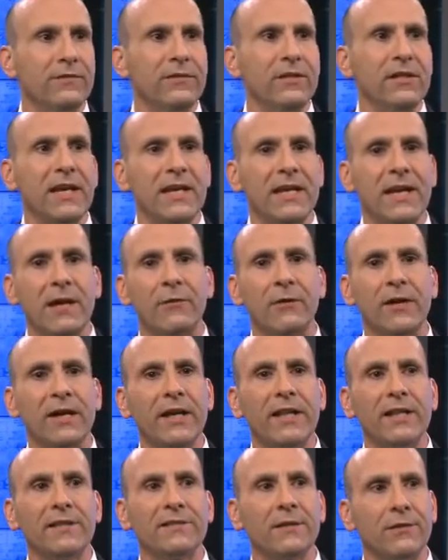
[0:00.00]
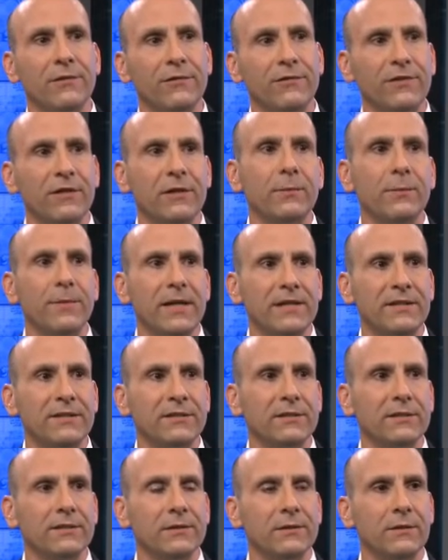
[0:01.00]
FDA now regulates on a
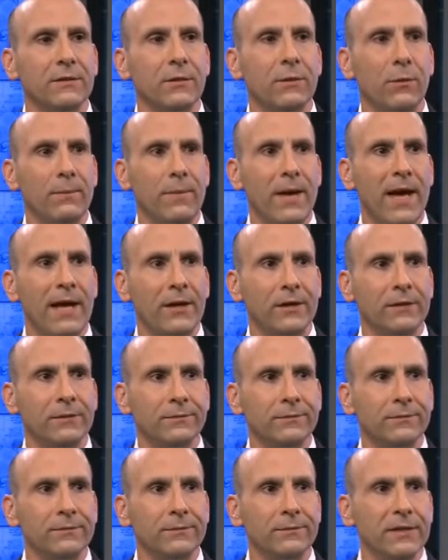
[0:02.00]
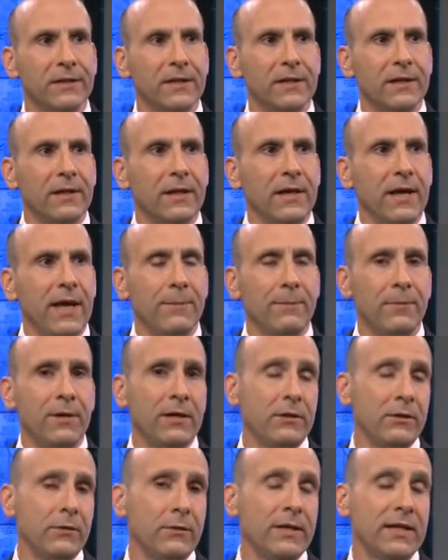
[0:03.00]
fear-based manner.
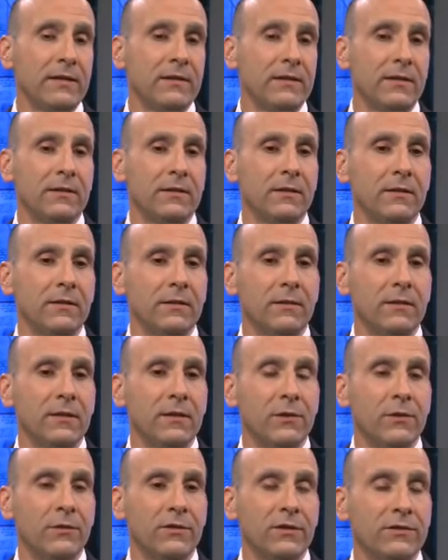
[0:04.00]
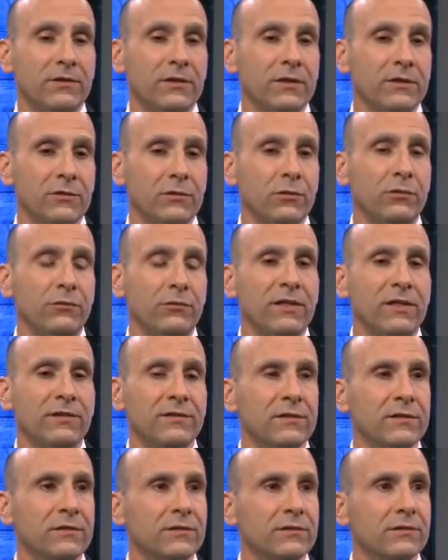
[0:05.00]
And by the way, you know, there's 2
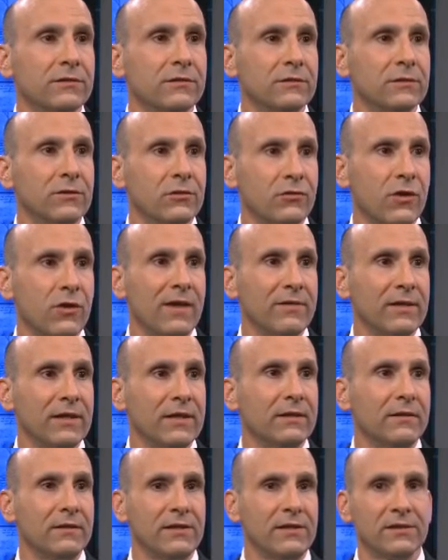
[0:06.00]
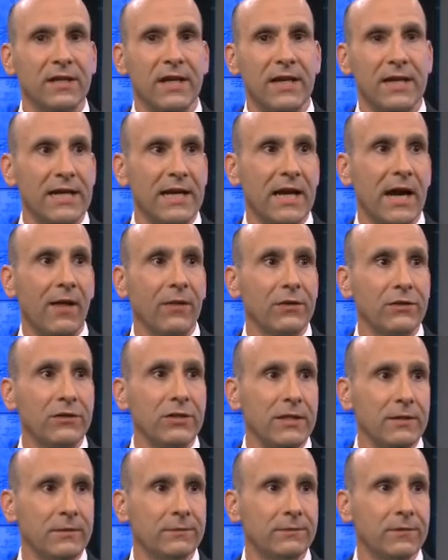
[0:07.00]
reasons driving it. There's an
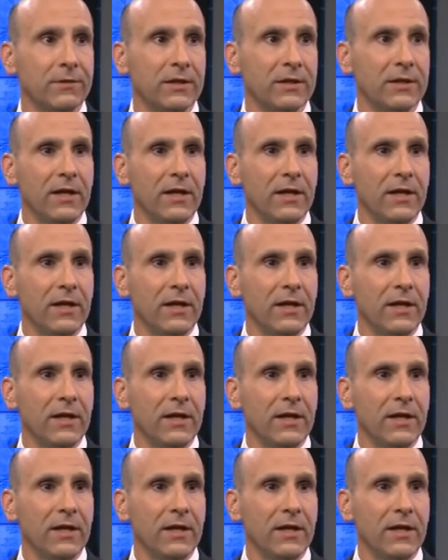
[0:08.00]
ideology